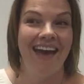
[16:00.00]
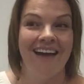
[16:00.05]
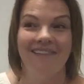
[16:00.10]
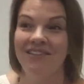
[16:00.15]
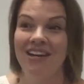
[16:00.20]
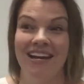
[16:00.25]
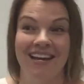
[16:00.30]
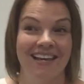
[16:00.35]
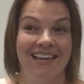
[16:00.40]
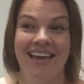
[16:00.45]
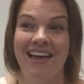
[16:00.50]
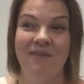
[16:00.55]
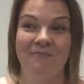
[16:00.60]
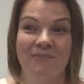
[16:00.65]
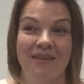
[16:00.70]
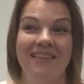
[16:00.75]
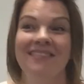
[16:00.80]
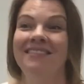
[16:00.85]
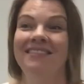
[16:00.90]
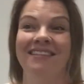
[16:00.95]
have it. It can't
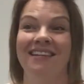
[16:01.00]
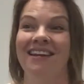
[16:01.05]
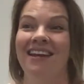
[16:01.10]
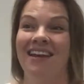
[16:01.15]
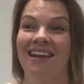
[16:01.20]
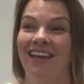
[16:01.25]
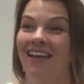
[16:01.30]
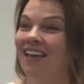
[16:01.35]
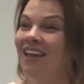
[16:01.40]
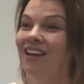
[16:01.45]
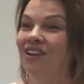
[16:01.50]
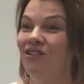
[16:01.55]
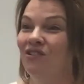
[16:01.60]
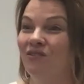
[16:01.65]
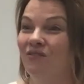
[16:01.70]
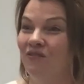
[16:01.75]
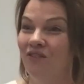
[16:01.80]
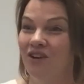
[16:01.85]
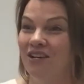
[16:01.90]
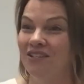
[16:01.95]
be sitting in
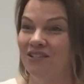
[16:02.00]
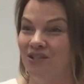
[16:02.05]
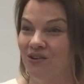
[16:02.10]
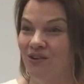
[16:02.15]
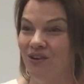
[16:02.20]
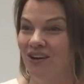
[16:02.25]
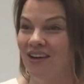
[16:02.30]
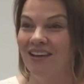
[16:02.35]
your freezer.